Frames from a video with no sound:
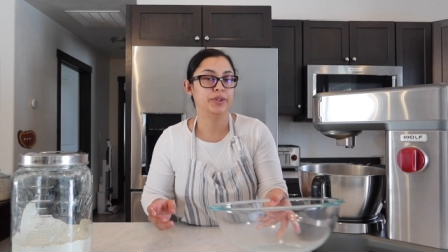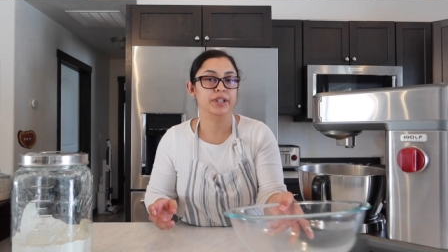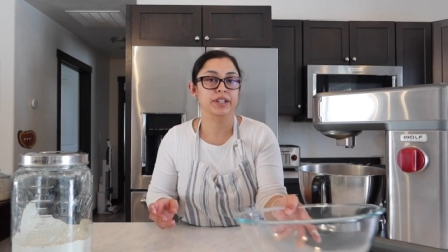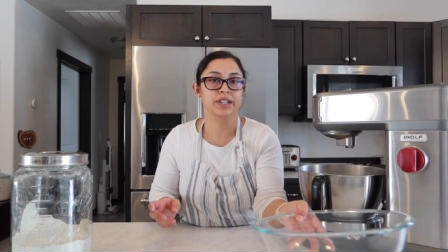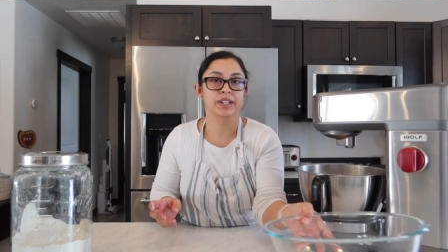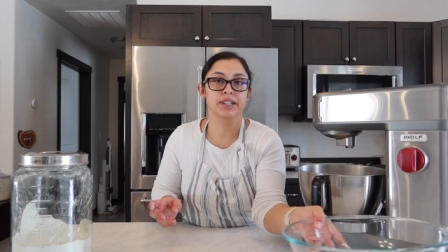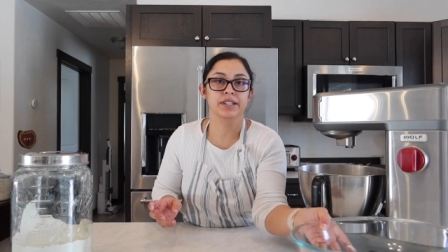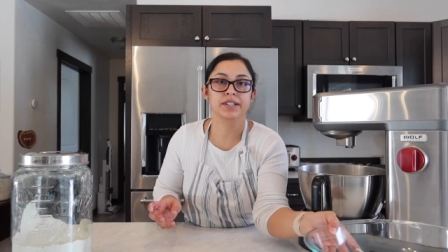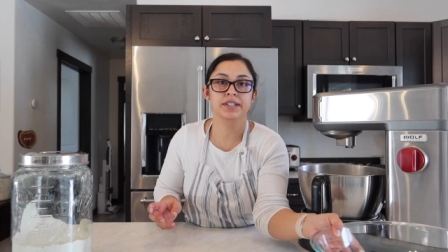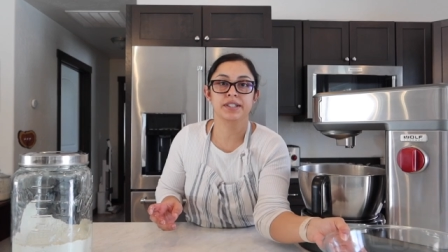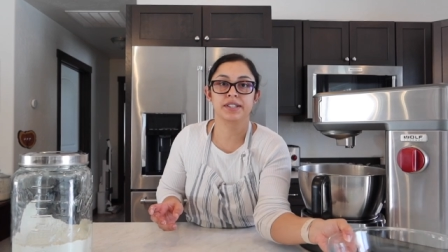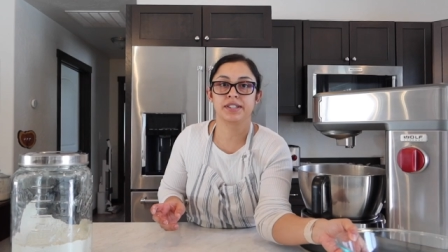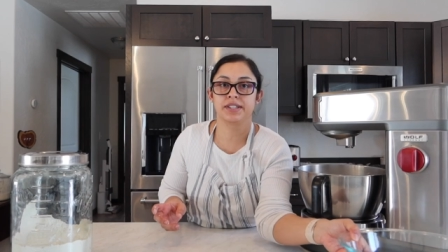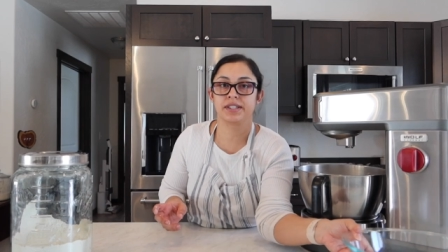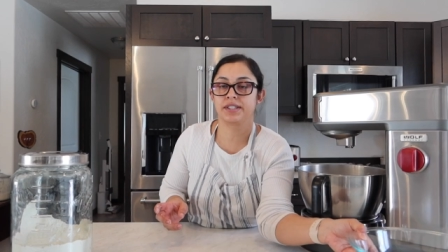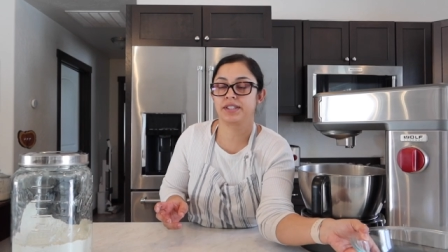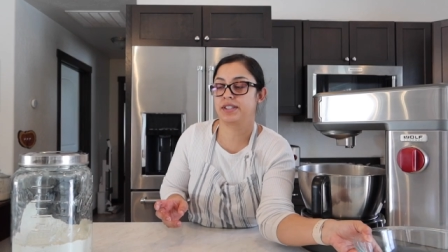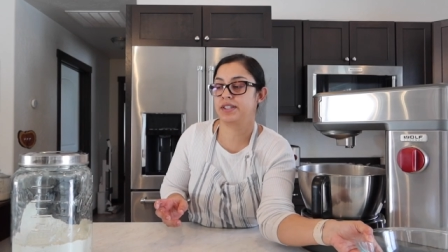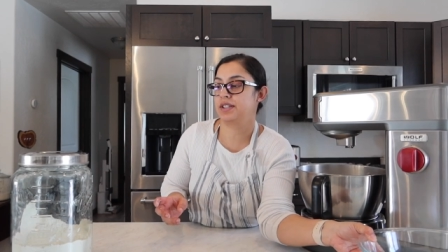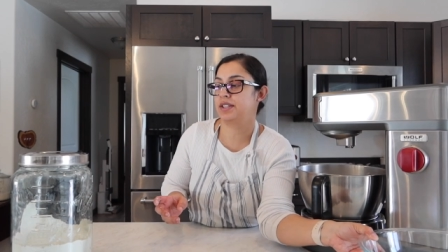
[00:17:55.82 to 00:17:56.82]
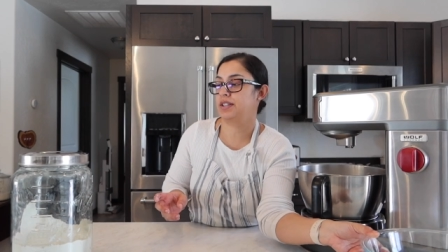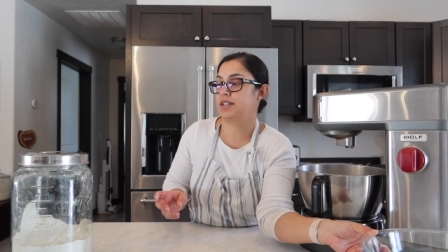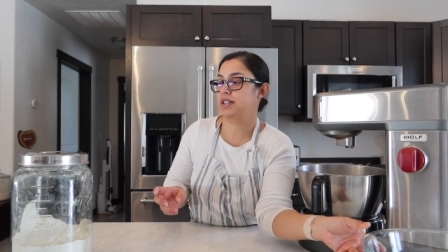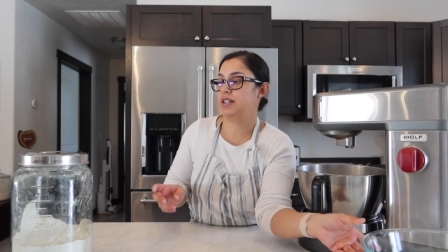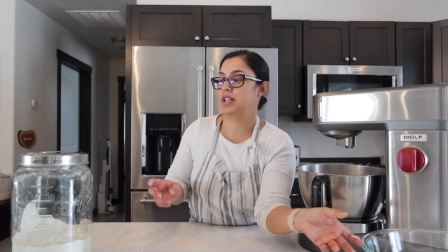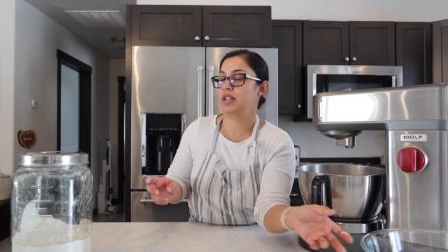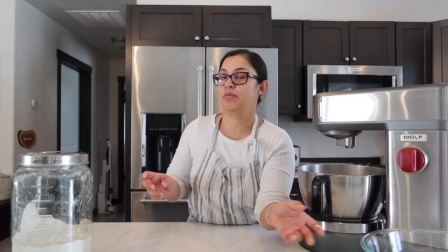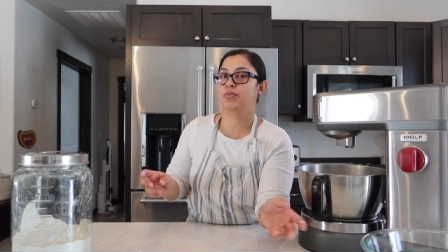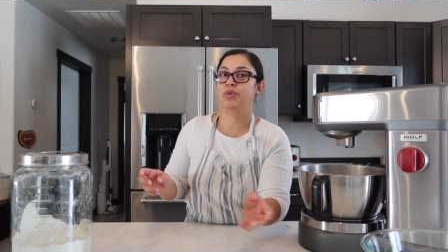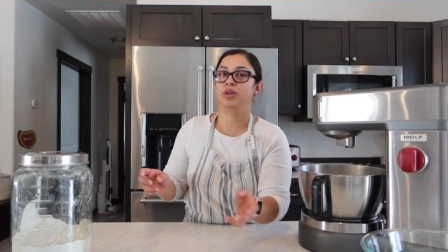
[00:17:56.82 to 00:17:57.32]
is
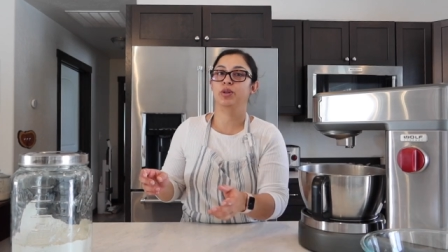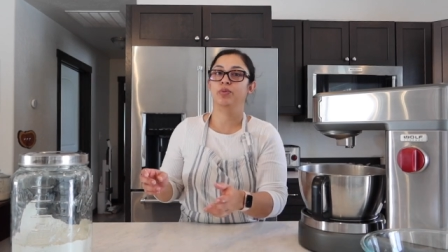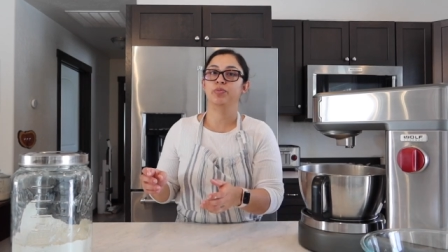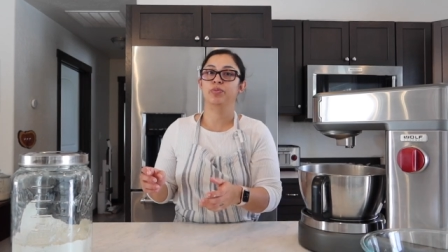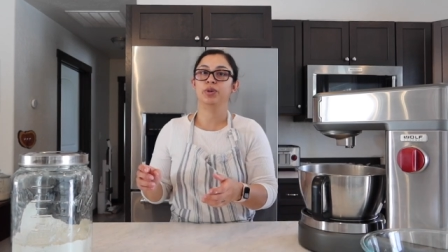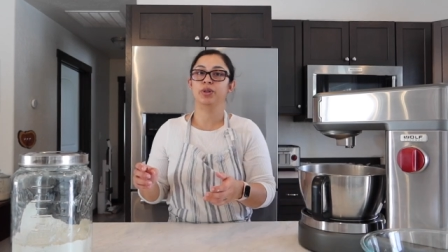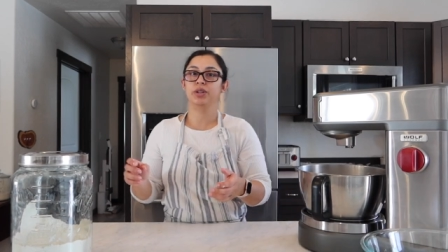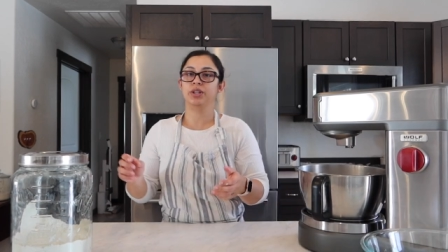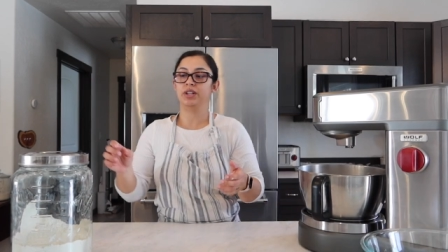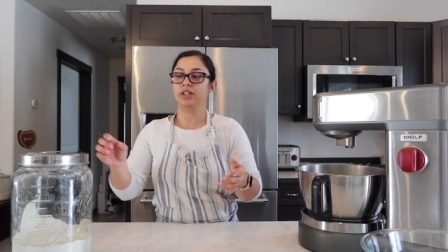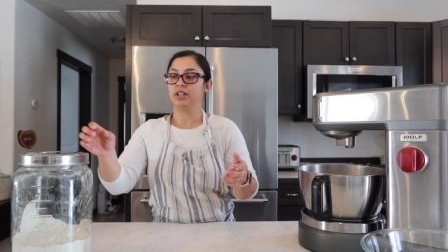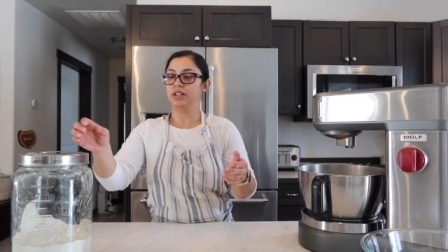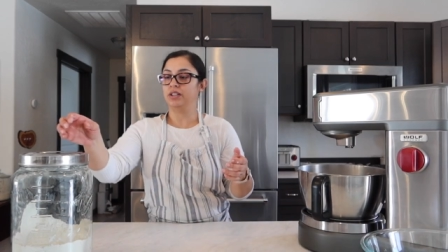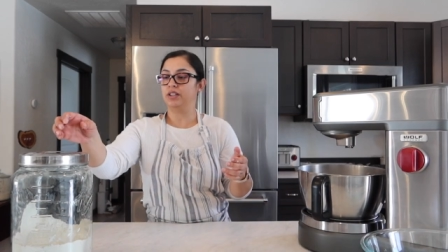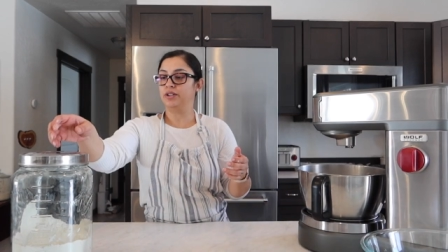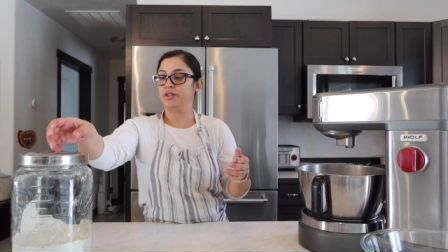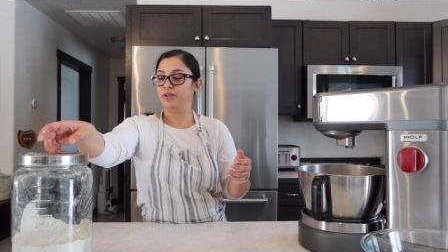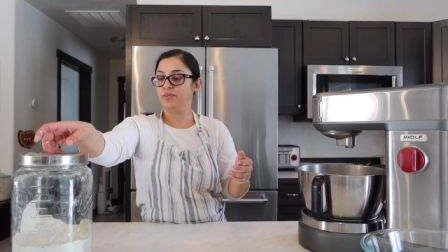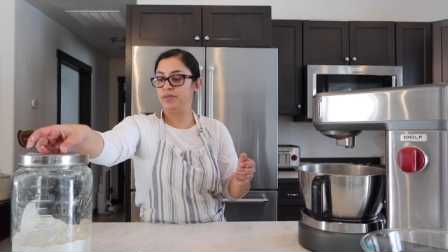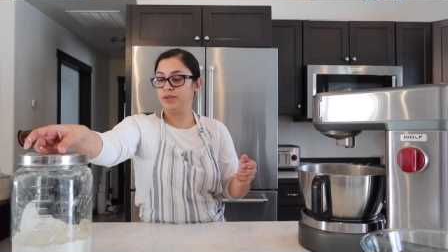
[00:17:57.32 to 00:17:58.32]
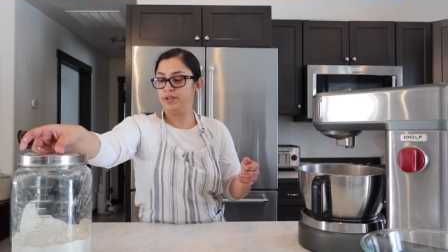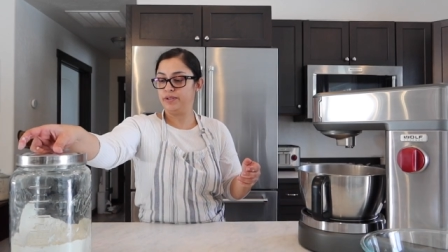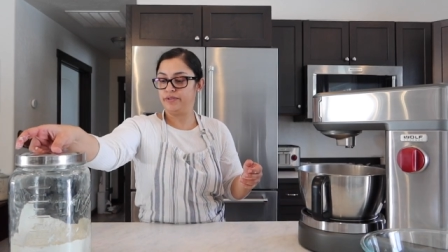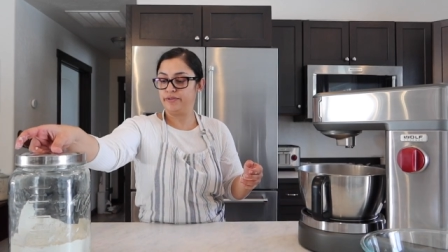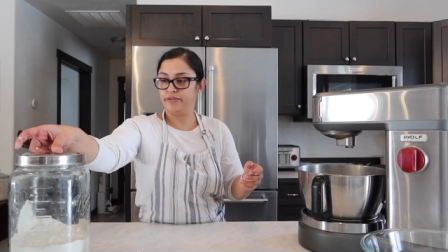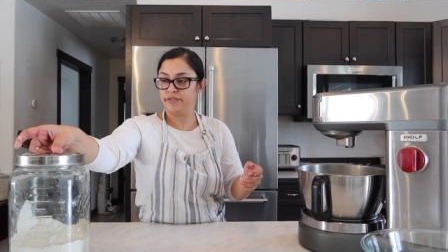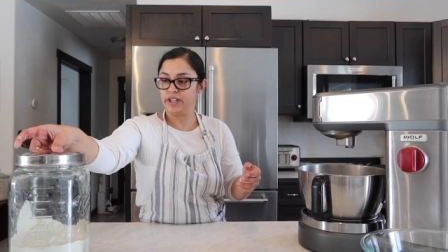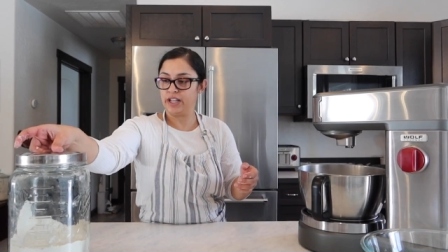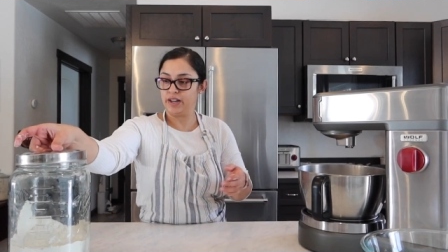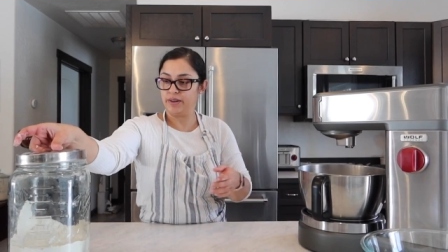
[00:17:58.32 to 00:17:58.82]
I'm gonna put a little bit of
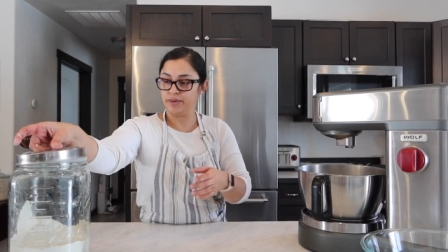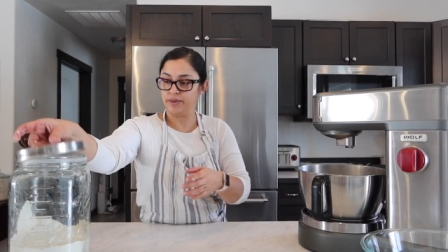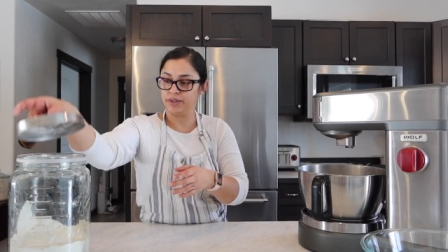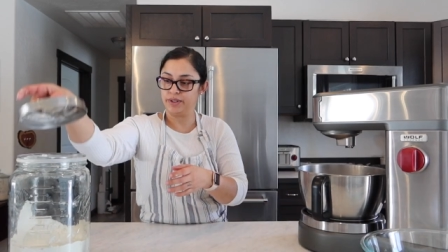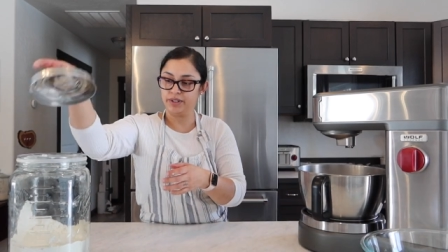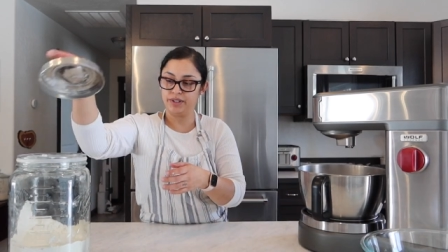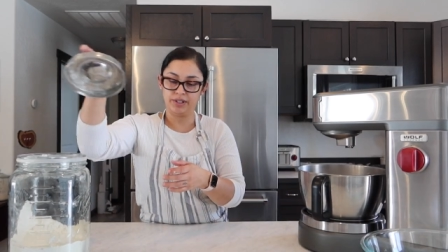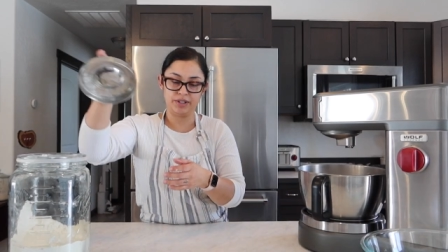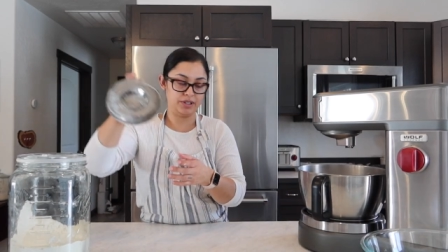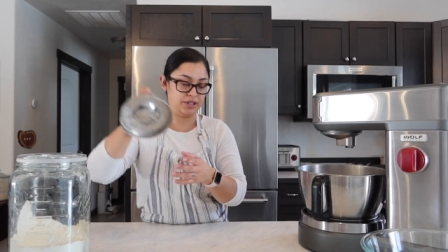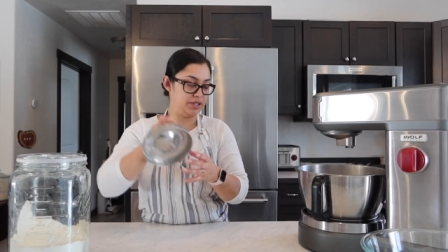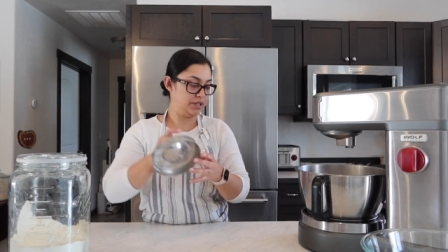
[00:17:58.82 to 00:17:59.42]
flour